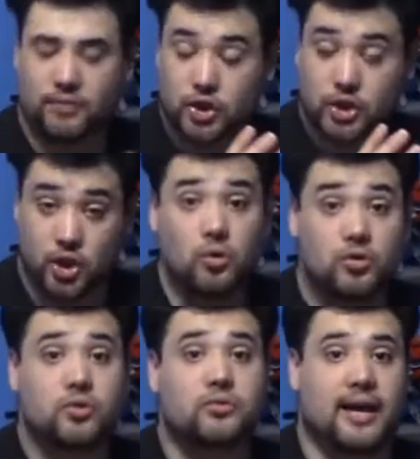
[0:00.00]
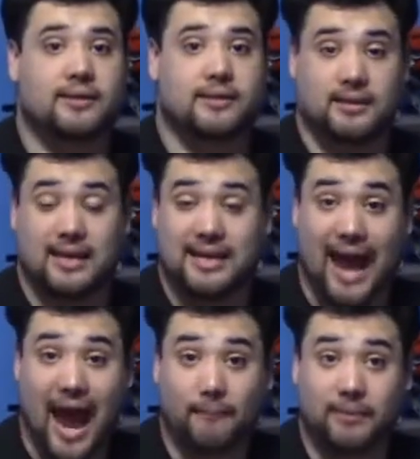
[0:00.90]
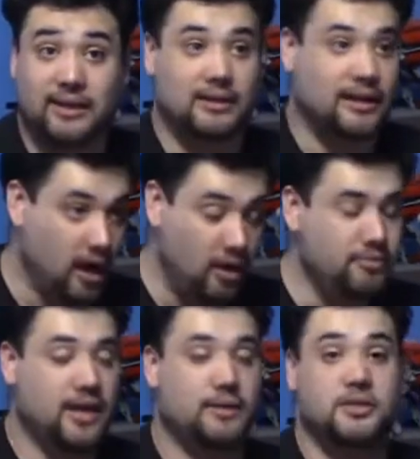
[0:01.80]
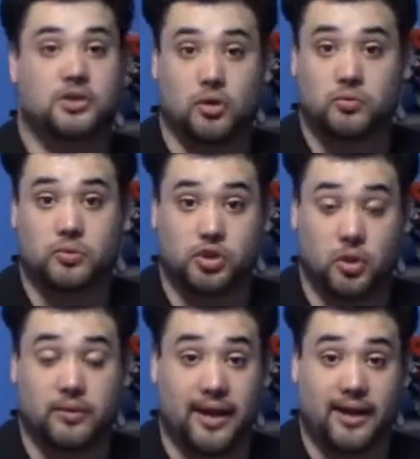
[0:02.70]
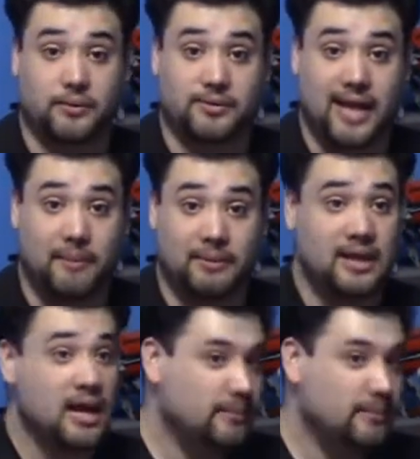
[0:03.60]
shows you that thing happening like other anime shows would show that it was happening,